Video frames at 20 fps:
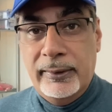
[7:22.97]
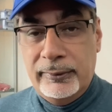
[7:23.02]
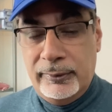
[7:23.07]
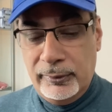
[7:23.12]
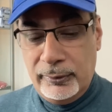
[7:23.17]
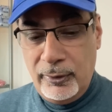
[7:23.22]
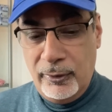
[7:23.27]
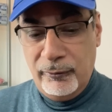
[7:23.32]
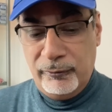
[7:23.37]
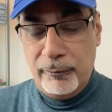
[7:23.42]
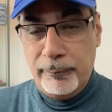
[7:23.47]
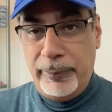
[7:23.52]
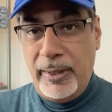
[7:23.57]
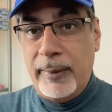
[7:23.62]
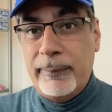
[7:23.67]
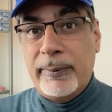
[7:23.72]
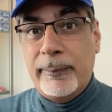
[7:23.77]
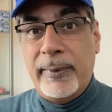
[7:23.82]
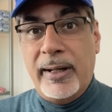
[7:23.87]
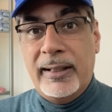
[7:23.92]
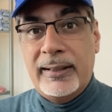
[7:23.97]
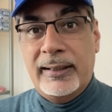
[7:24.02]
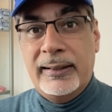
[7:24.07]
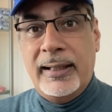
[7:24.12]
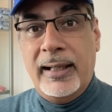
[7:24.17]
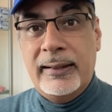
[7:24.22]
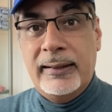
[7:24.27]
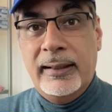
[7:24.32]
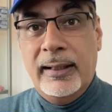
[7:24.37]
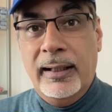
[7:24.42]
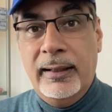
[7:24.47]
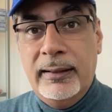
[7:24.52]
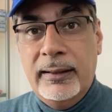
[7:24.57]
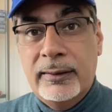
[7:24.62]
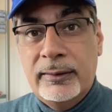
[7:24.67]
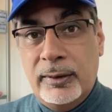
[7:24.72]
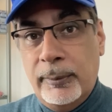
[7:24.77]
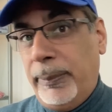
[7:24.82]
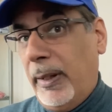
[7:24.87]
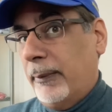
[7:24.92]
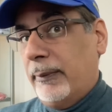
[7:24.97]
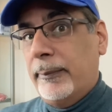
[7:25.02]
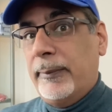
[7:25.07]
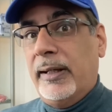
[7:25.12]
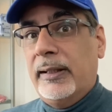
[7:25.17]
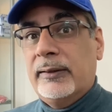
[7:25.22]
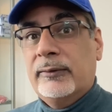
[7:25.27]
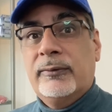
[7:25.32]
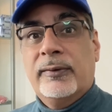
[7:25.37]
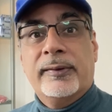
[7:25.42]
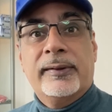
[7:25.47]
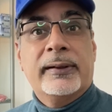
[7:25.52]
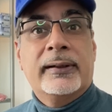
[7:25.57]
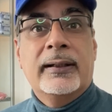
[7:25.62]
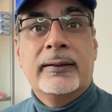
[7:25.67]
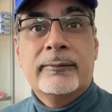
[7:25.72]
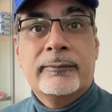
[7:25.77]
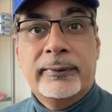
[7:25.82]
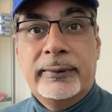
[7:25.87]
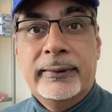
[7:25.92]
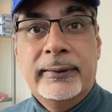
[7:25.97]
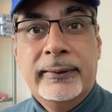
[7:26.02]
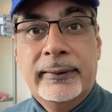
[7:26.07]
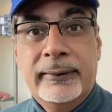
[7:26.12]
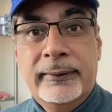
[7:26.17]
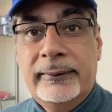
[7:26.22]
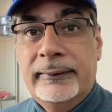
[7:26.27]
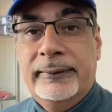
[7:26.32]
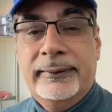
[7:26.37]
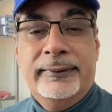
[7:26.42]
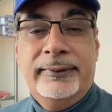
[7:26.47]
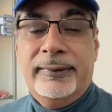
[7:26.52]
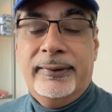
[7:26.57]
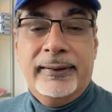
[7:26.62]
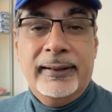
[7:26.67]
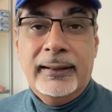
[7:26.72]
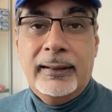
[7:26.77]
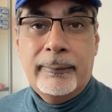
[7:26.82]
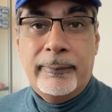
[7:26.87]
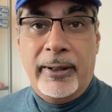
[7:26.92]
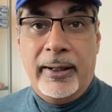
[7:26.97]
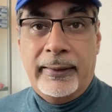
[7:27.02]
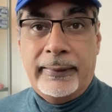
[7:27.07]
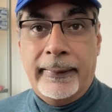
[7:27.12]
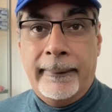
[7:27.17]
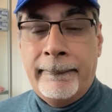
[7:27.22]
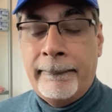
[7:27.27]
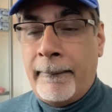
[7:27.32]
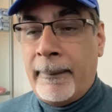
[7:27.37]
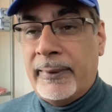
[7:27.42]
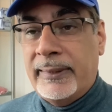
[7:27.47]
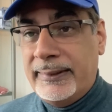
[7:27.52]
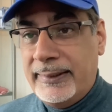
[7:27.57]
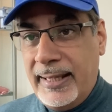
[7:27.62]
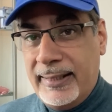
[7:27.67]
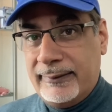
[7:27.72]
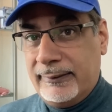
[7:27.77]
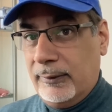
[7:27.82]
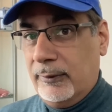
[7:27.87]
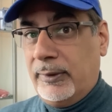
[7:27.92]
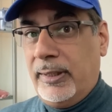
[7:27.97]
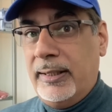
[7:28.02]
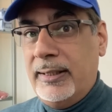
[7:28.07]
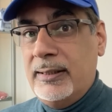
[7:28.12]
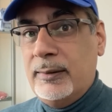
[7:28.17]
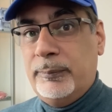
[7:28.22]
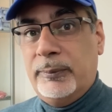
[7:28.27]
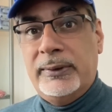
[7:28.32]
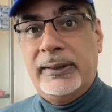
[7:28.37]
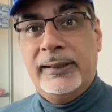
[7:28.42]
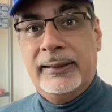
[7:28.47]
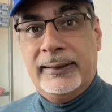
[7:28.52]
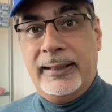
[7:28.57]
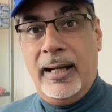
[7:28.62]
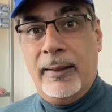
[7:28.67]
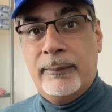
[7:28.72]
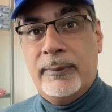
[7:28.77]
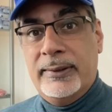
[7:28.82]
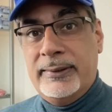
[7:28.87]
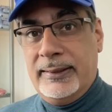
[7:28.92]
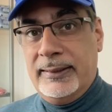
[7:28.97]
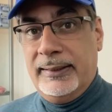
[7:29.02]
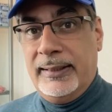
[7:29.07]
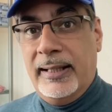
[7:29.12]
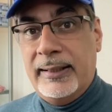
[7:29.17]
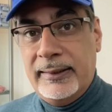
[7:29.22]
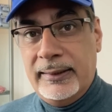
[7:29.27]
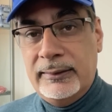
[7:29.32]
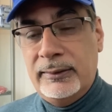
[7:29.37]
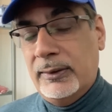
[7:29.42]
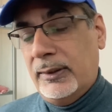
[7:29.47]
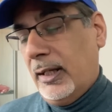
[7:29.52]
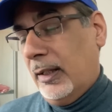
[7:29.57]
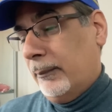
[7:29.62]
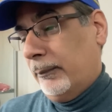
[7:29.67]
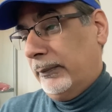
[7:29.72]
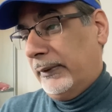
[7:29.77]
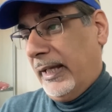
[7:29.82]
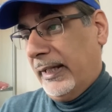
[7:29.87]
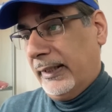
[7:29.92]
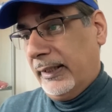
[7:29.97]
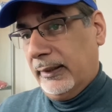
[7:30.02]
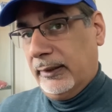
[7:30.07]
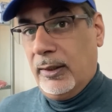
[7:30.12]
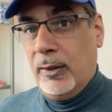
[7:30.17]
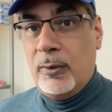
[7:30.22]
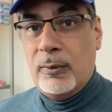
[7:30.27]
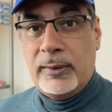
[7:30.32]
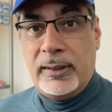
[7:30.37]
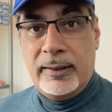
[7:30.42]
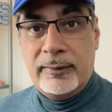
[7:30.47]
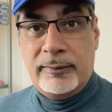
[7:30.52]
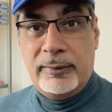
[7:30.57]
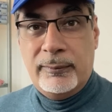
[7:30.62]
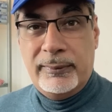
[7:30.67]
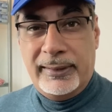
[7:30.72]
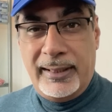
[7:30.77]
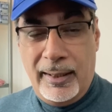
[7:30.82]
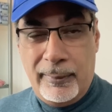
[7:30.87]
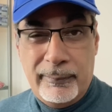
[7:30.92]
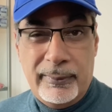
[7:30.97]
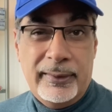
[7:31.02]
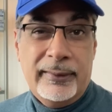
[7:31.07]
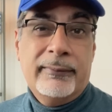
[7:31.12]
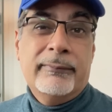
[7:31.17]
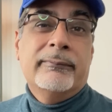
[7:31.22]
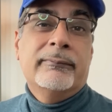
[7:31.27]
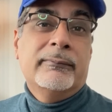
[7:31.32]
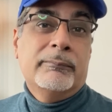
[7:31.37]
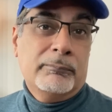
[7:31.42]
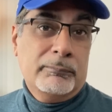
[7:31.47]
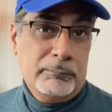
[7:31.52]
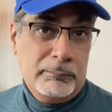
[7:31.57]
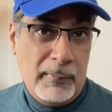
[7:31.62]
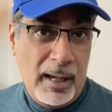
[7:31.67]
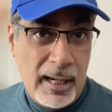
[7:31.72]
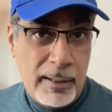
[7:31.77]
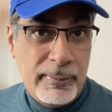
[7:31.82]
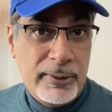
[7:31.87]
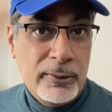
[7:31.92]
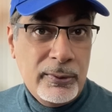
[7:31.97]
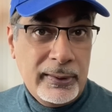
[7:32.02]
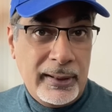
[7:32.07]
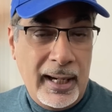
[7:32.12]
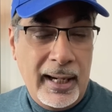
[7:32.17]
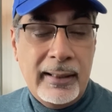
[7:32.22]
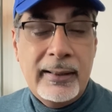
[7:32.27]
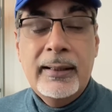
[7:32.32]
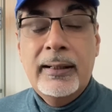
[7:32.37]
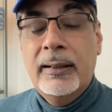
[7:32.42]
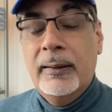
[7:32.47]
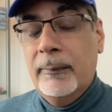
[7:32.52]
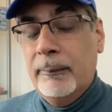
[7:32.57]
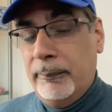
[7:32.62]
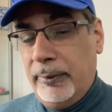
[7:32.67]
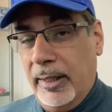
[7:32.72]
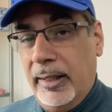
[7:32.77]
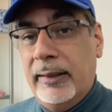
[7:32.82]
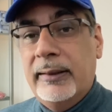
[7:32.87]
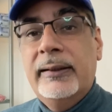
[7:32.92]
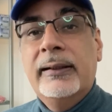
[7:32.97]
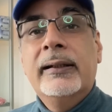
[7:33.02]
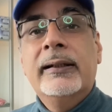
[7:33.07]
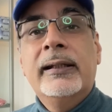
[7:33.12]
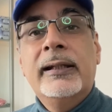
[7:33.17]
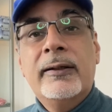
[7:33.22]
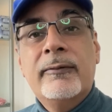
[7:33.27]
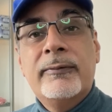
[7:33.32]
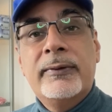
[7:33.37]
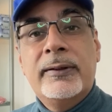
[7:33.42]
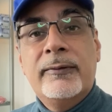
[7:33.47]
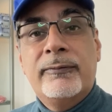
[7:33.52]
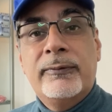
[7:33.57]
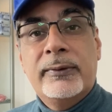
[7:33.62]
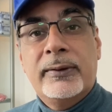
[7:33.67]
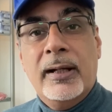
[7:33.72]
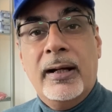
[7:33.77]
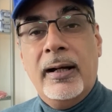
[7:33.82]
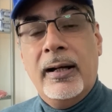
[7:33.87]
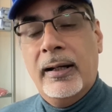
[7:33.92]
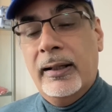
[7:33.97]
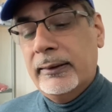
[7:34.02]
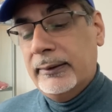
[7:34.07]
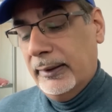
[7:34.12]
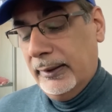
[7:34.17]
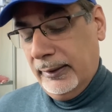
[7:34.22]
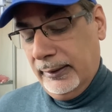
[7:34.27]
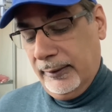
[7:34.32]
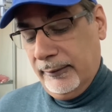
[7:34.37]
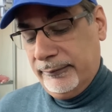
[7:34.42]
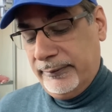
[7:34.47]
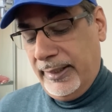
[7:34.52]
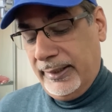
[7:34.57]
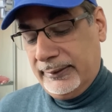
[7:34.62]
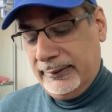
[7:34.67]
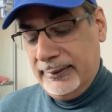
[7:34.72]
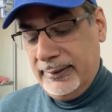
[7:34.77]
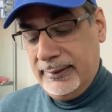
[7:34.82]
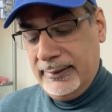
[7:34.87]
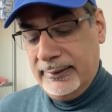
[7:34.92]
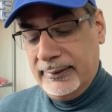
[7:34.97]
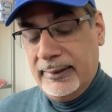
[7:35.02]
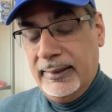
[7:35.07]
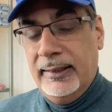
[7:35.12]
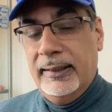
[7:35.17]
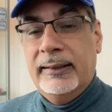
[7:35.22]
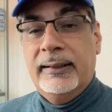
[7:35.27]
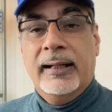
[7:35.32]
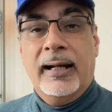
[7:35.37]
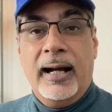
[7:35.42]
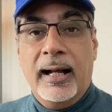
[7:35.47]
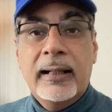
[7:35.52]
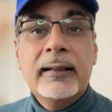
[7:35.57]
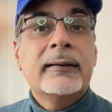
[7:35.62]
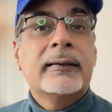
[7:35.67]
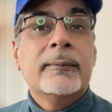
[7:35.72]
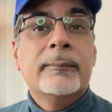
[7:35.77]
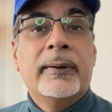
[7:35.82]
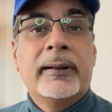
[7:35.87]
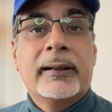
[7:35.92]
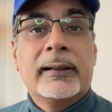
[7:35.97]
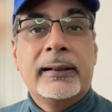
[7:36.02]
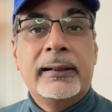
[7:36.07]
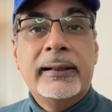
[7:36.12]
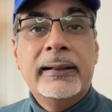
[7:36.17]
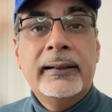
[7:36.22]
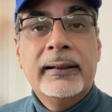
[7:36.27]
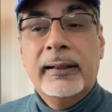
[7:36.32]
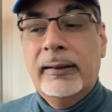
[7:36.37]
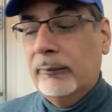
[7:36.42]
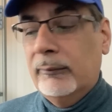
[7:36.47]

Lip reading: to go from pay per mile in London to pay per mile across the country. Because just think about it. Yes, okay, he's putting in cameras in London. You can't blanket the whole country with cameras. Maybe you can, but even if you can't, the fact is that ultimately